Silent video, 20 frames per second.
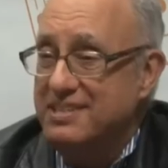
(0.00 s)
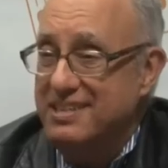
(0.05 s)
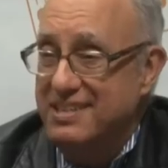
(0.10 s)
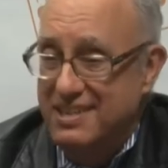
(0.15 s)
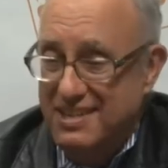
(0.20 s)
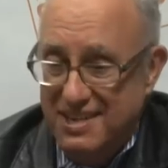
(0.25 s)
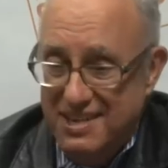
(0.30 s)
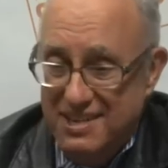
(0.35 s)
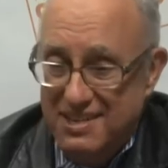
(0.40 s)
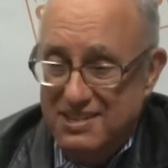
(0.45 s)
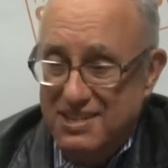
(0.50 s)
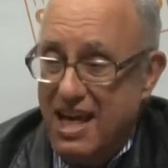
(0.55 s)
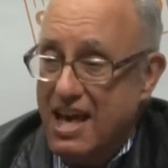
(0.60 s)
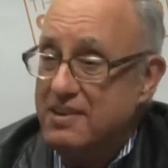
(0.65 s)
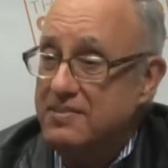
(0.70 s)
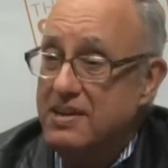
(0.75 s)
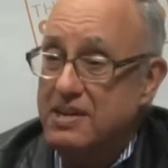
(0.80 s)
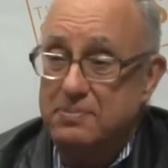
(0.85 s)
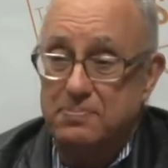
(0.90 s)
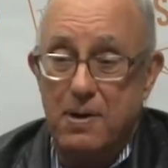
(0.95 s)
hypocrisy a lot
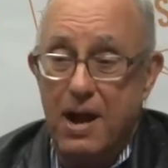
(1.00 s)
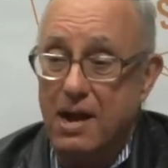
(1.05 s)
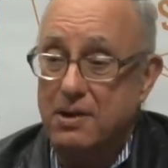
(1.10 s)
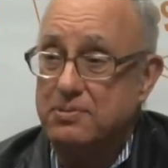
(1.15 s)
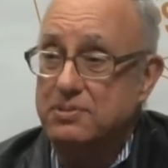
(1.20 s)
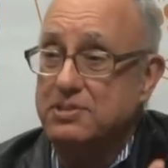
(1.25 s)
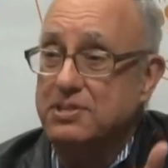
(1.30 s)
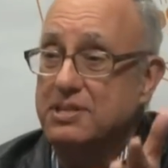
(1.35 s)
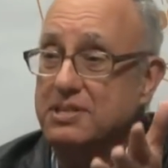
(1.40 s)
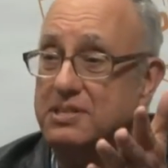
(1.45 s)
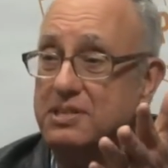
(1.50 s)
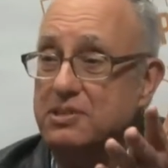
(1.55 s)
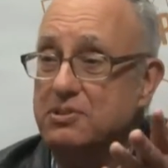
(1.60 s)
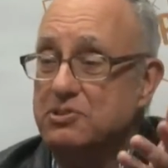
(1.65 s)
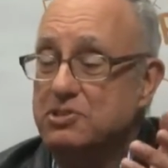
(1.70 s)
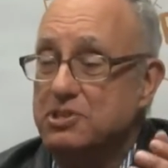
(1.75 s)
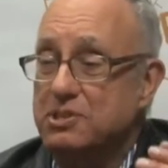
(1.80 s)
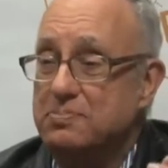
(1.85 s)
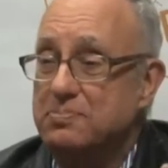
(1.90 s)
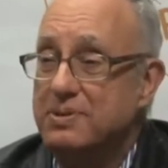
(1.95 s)
of hypocrisy in
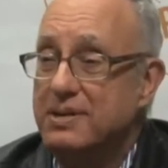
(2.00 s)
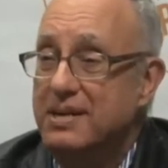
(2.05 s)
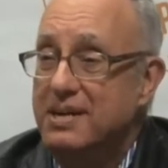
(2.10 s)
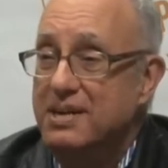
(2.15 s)
leadership.